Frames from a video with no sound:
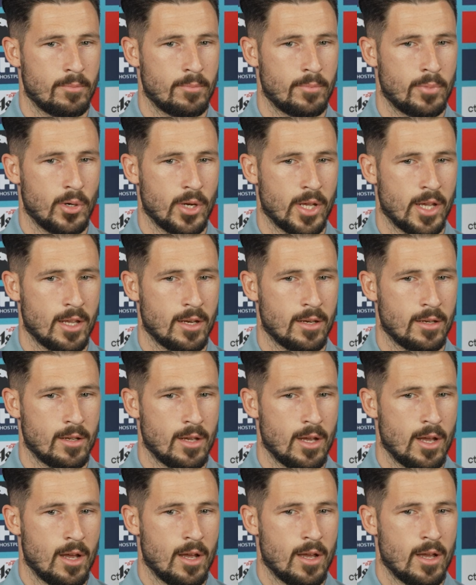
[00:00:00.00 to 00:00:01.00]
putting in
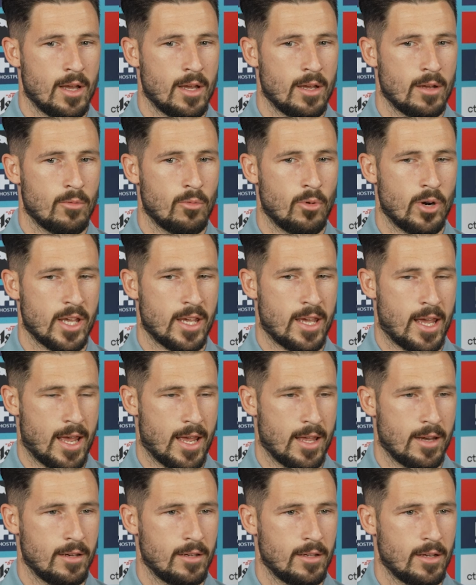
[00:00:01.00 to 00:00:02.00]
what he
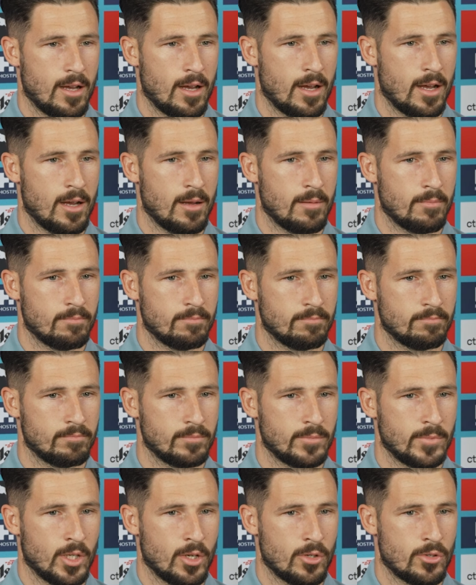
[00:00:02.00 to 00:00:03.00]
can,
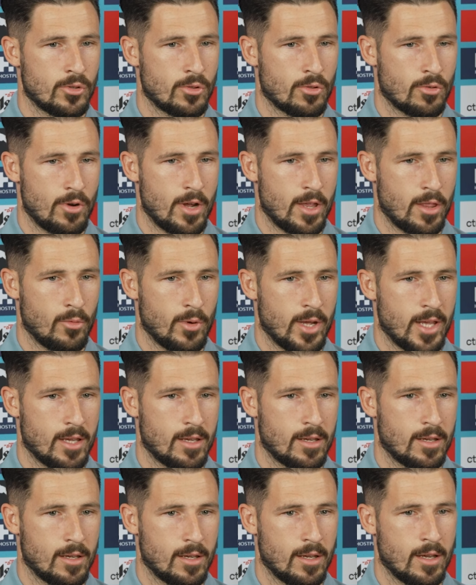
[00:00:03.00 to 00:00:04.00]
throughout the
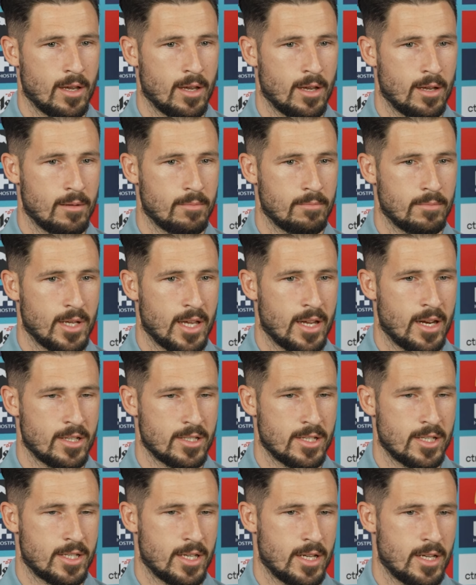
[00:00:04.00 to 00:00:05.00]
week. And
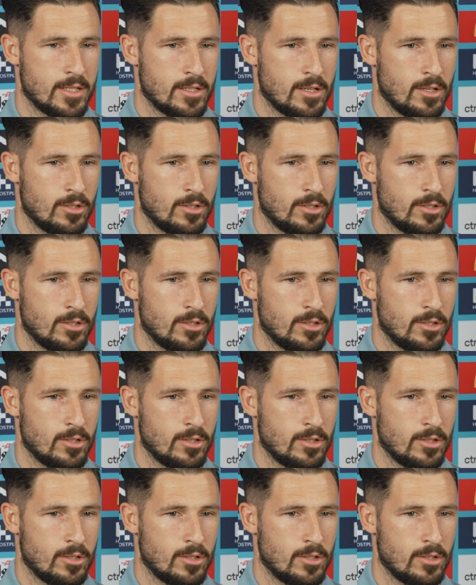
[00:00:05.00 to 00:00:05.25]
as I said, he's an